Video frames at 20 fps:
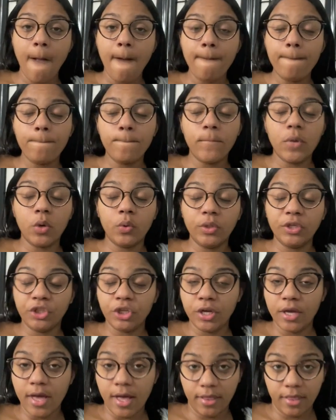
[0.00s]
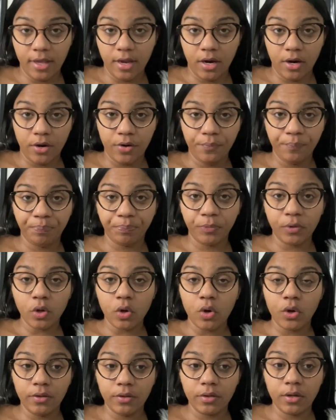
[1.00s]
But when she got there
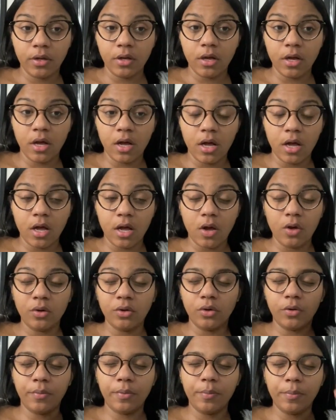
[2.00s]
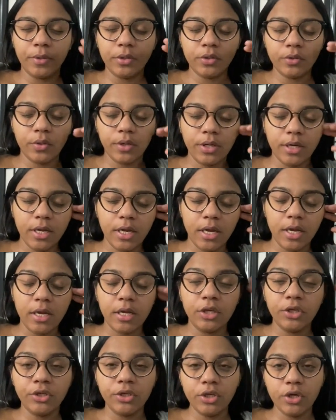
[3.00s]
on November
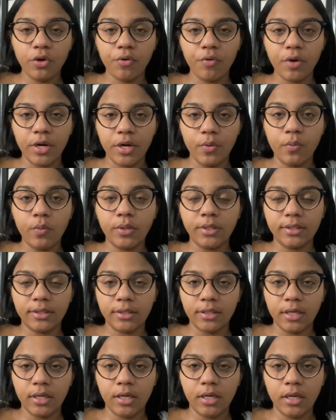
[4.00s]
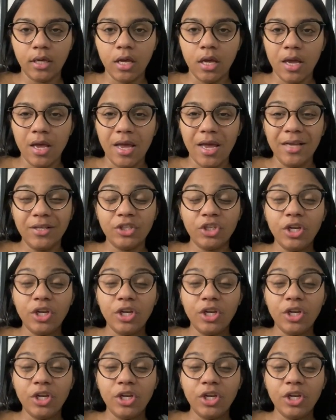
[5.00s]
28th, she already was sick. She